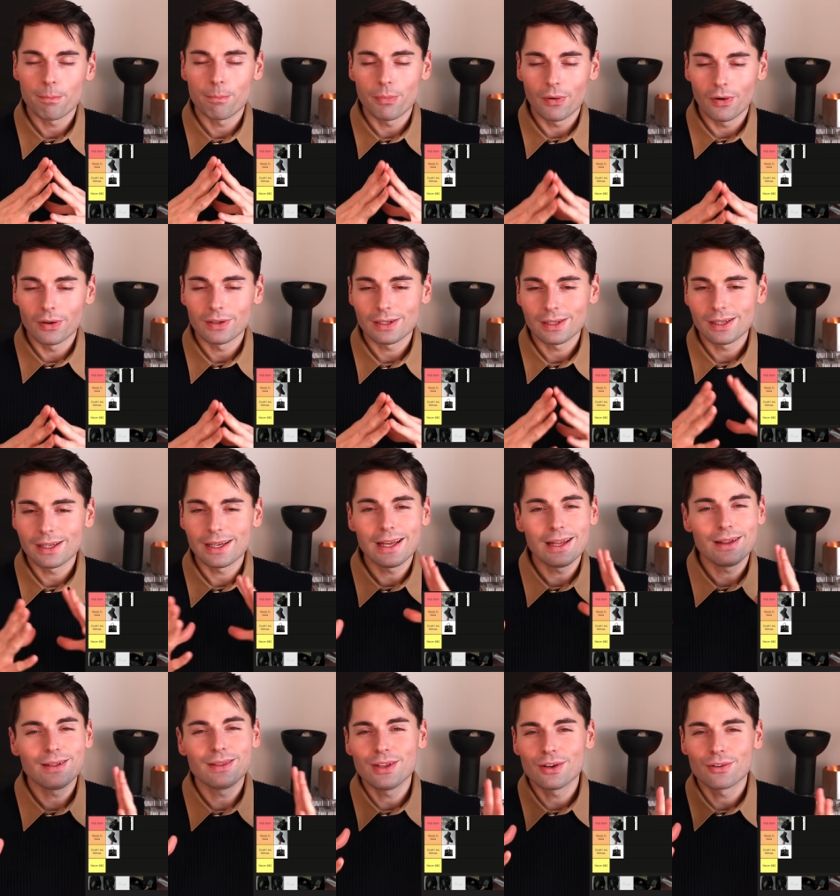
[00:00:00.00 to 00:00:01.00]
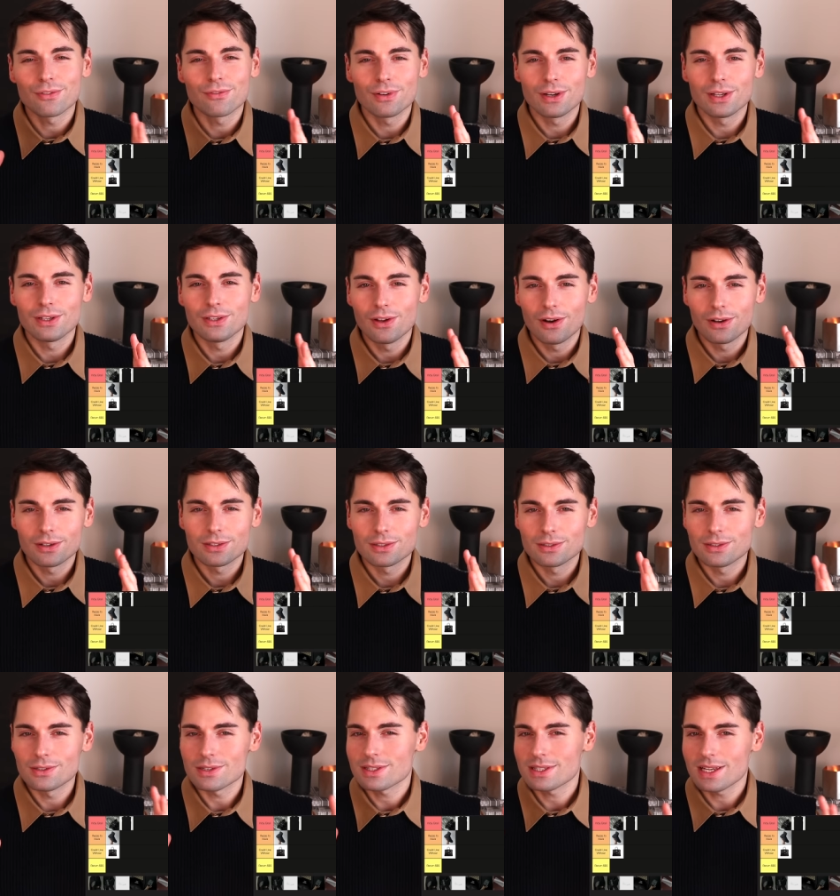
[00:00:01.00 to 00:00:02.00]
But it, they're really not
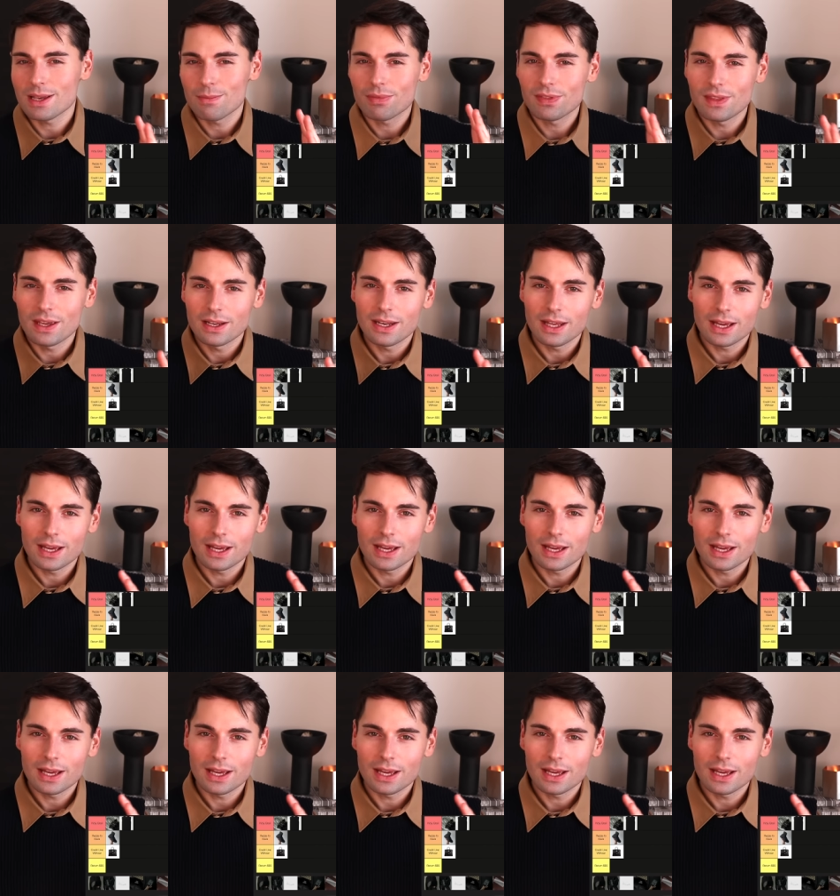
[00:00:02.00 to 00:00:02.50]
the same thing.